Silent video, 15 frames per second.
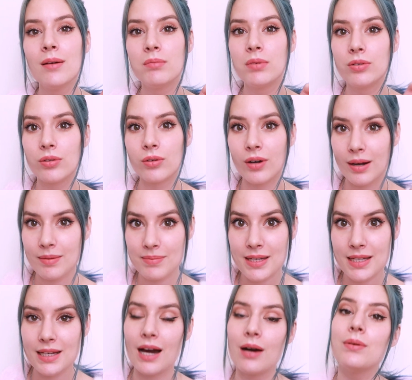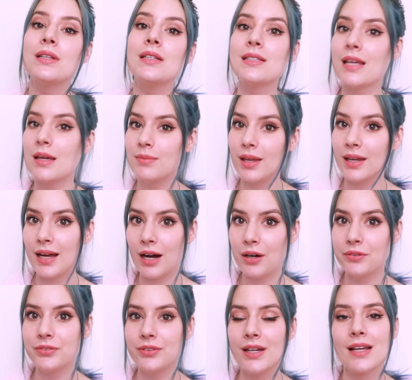before and me now with the same like
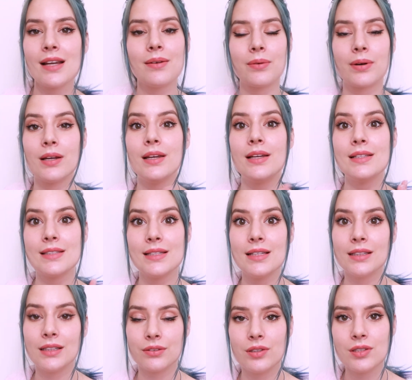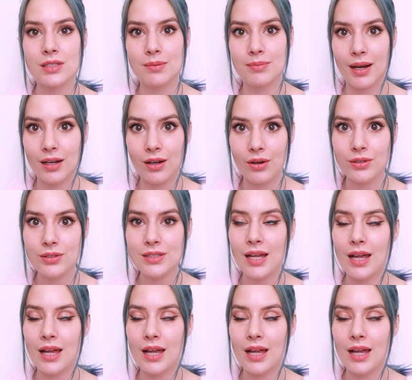outfit, where you can see the difference in my nose.